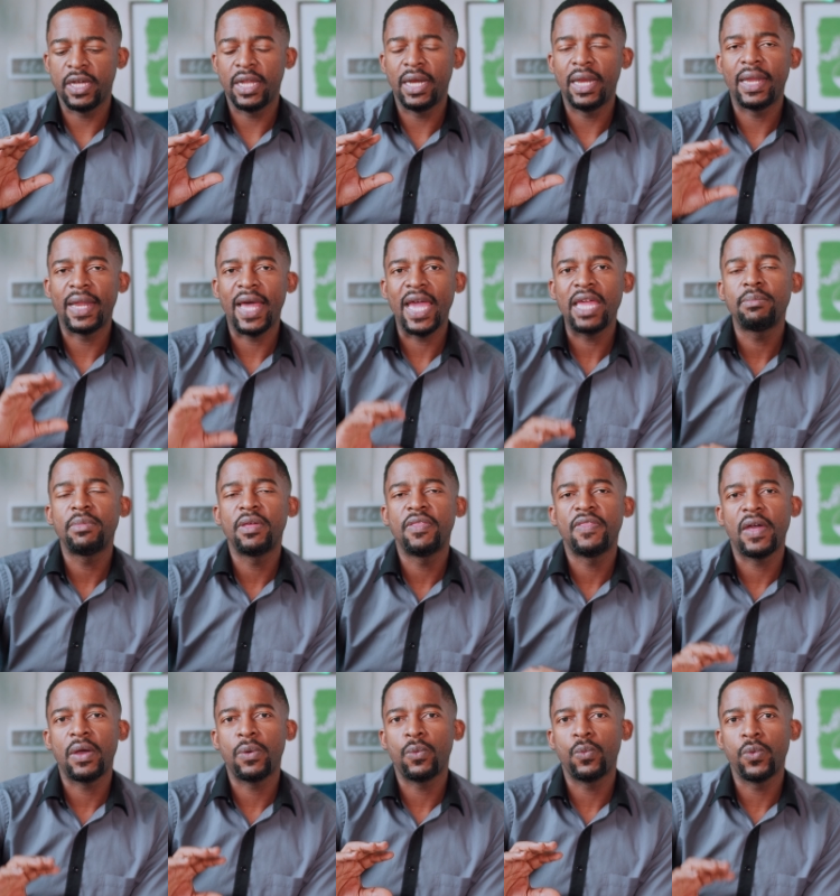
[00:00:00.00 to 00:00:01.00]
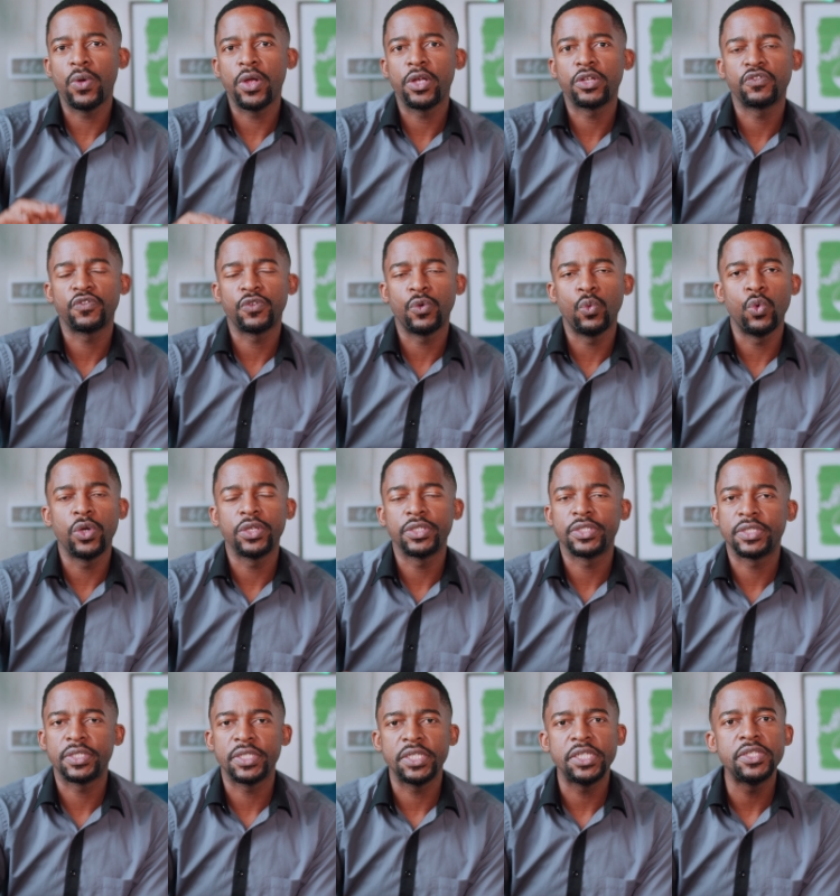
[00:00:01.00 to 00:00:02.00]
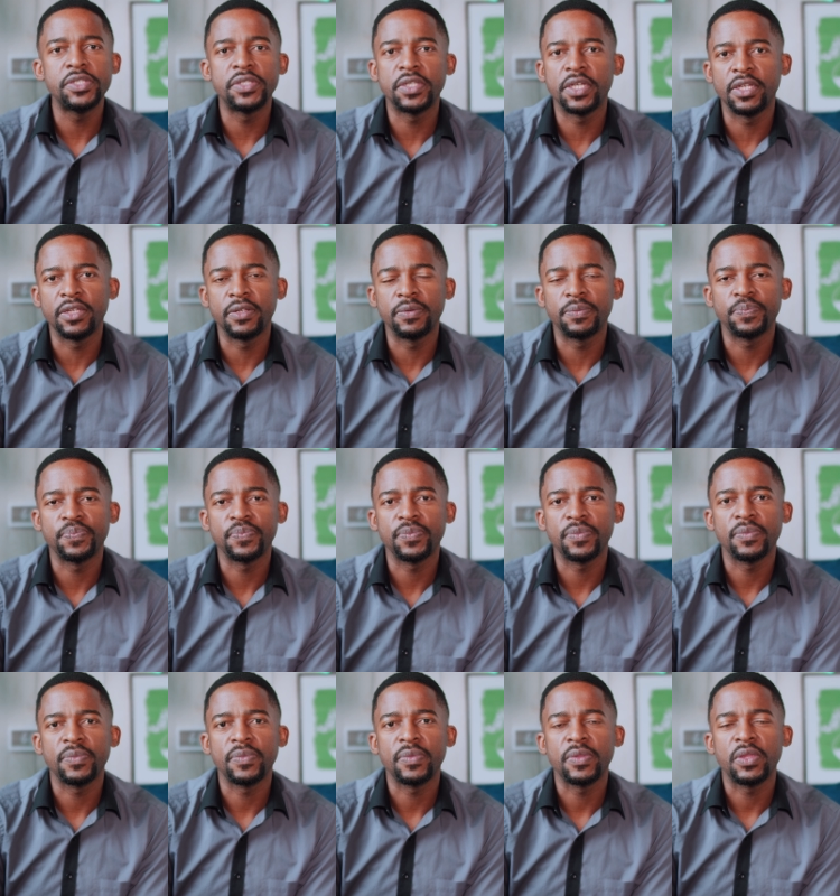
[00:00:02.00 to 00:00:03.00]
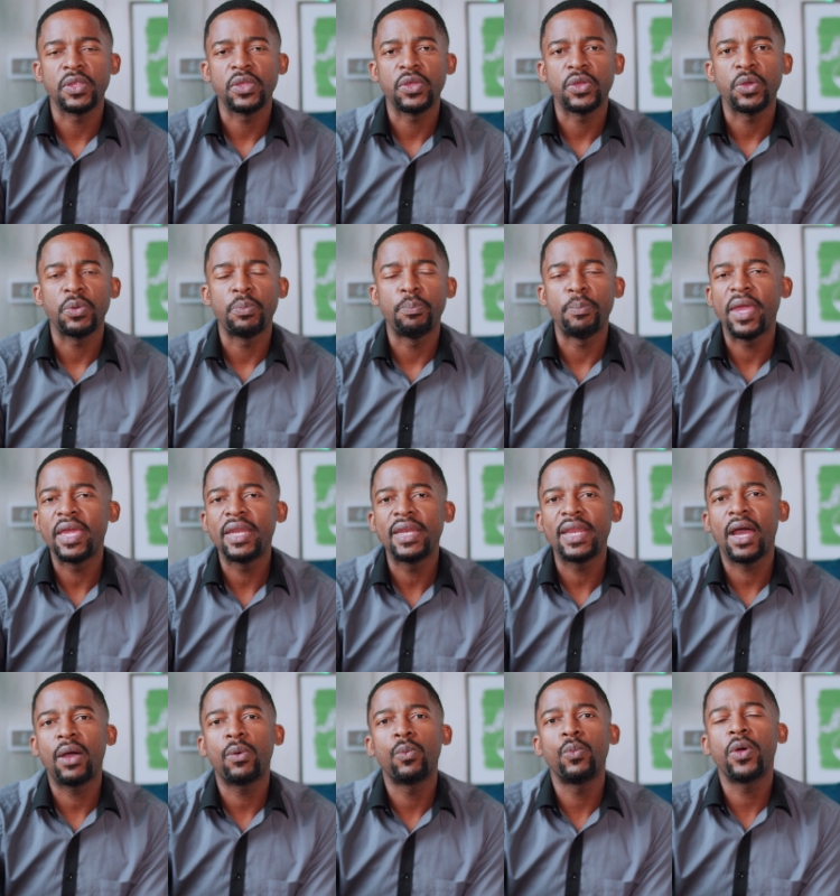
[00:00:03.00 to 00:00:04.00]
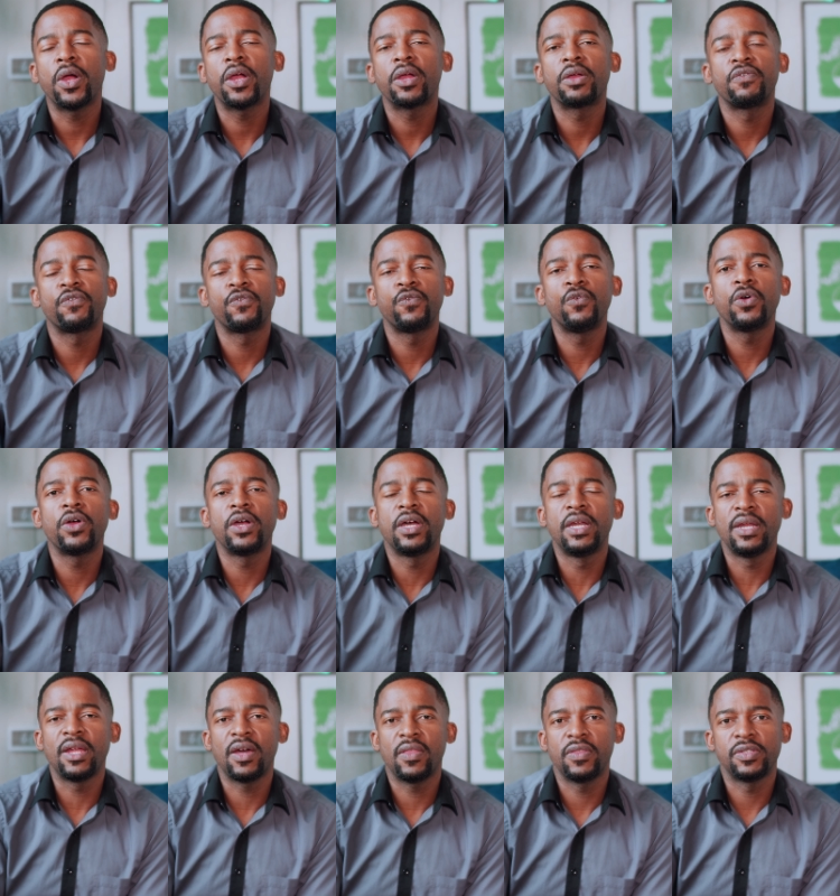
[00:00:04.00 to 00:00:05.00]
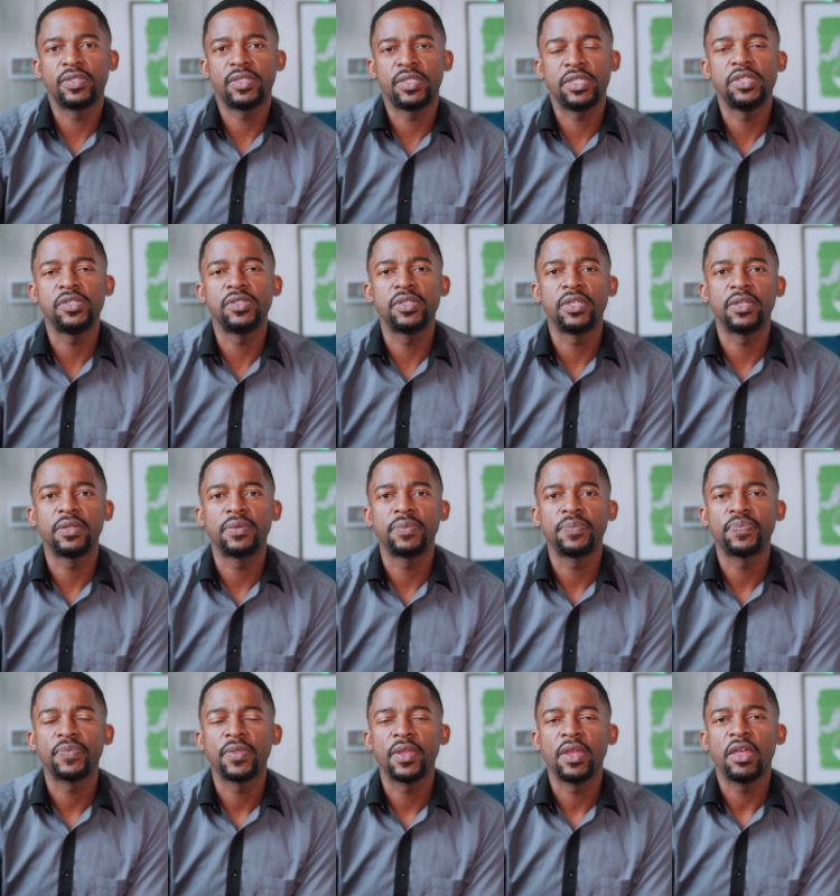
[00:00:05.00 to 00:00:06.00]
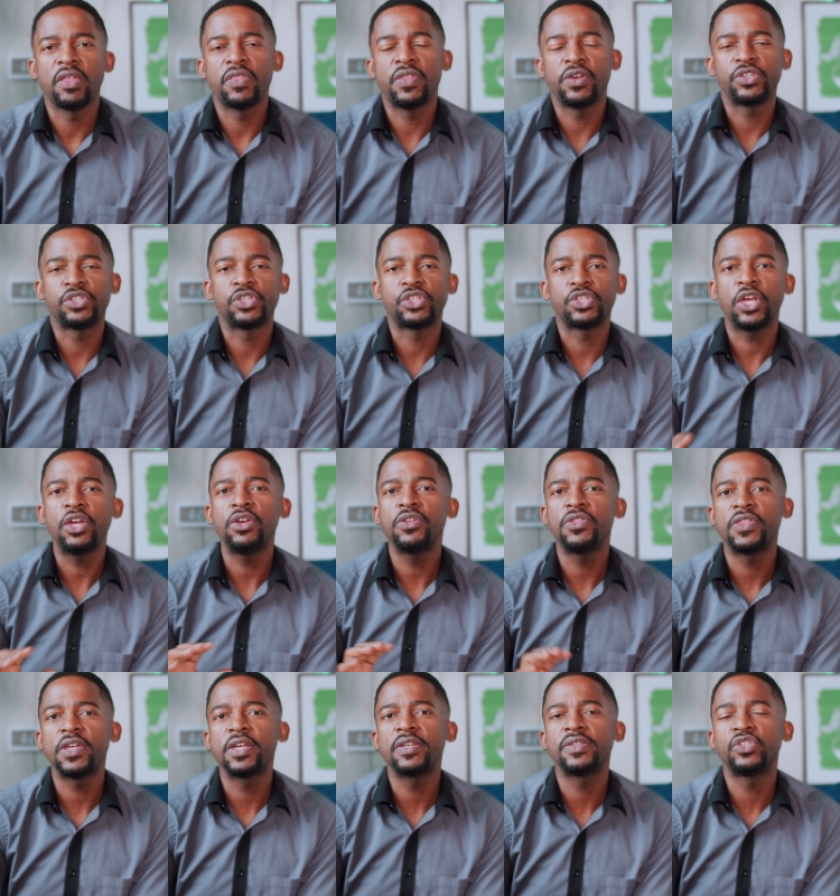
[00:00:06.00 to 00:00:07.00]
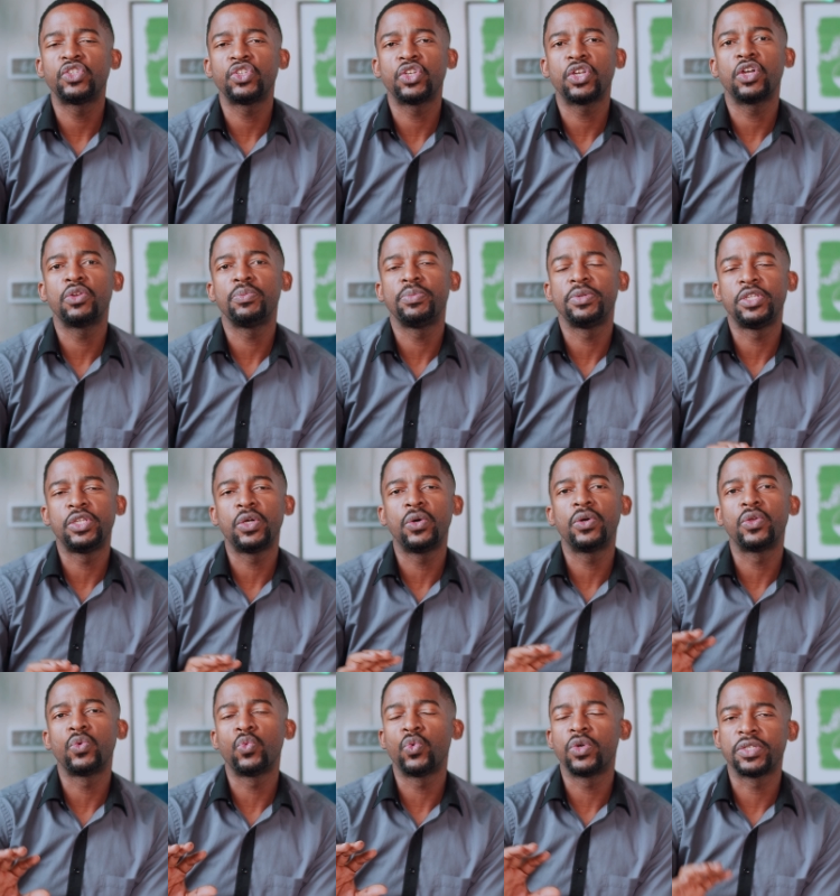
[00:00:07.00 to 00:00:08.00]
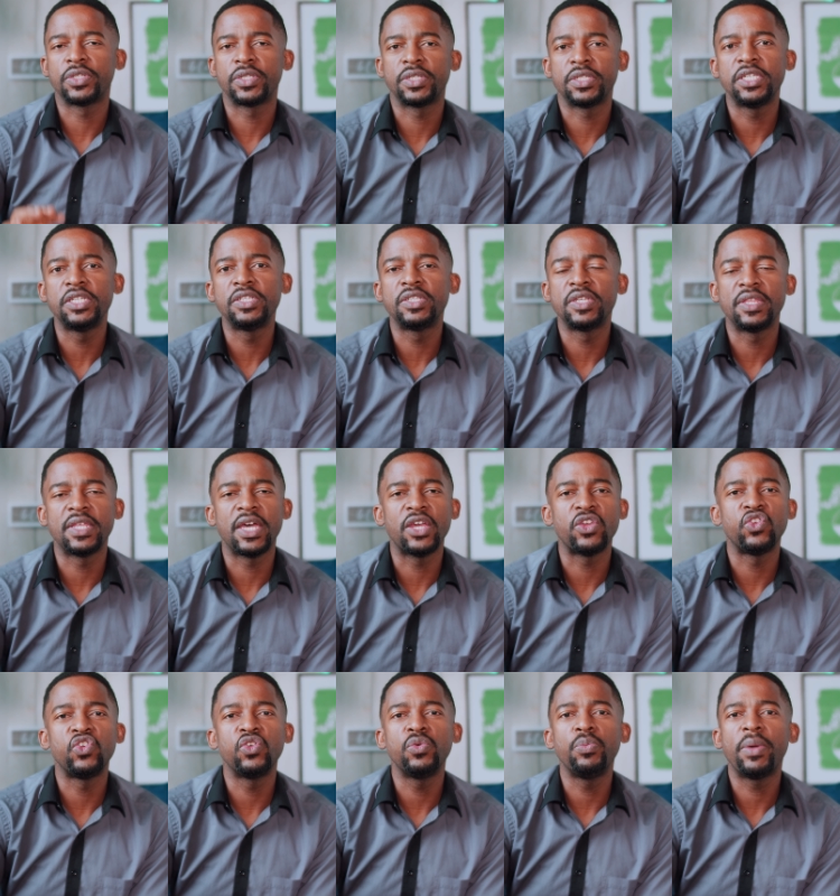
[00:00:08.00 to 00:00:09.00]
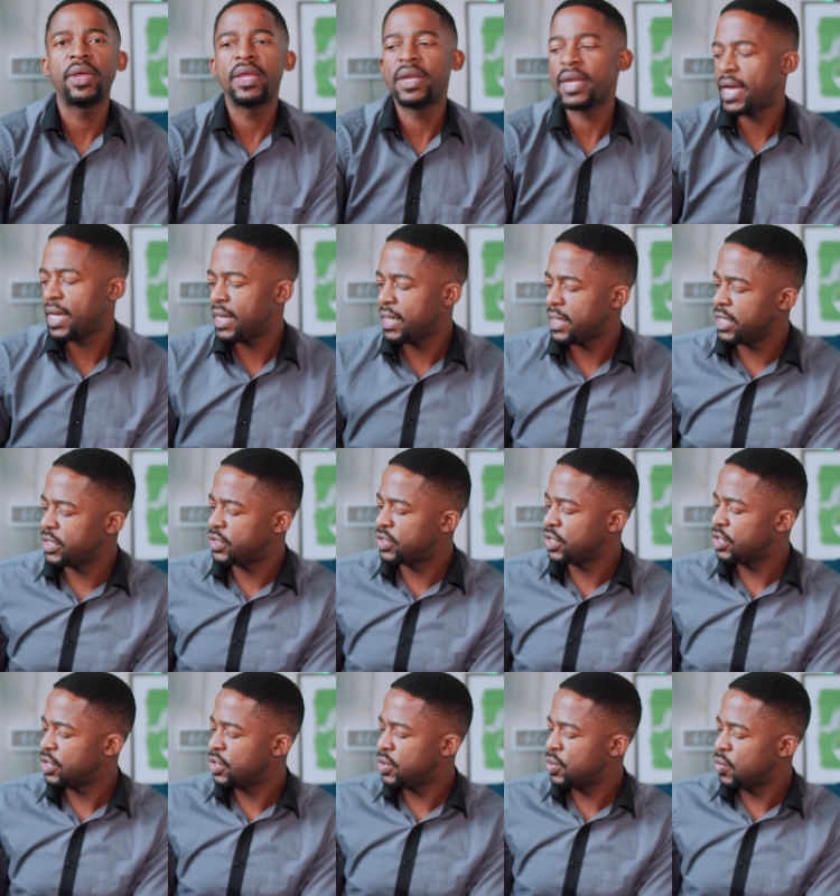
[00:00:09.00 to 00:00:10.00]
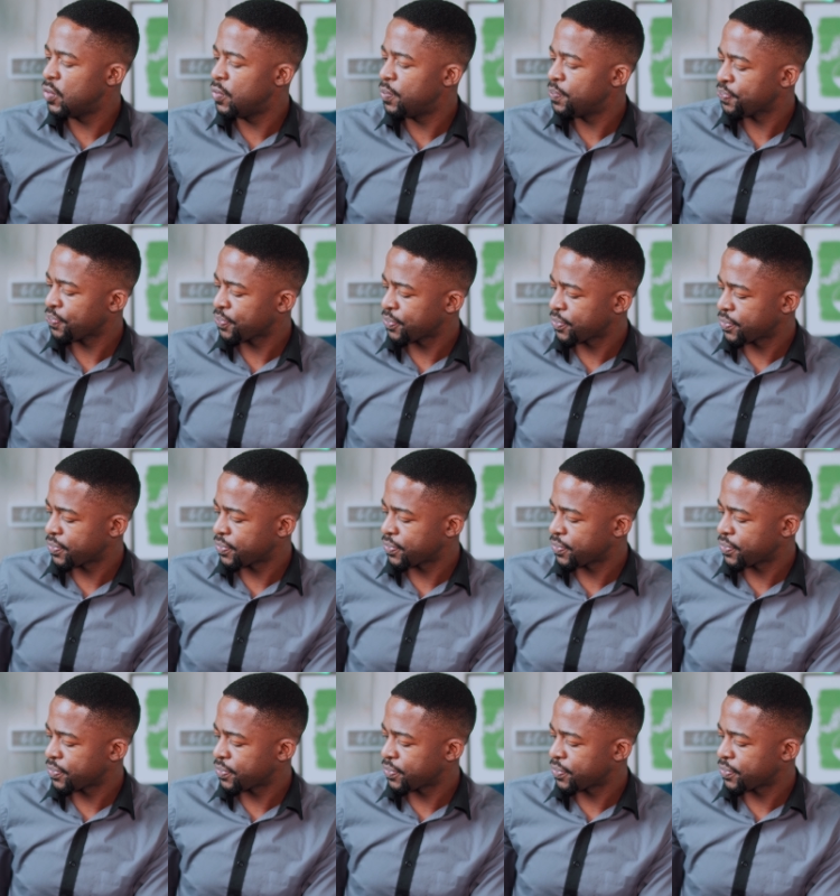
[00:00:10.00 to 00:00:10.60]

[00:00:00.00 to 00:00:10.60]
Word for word: the alignment that works for one season may not work for another season. There's certain things that you're going to be doing in one season that you may not need to do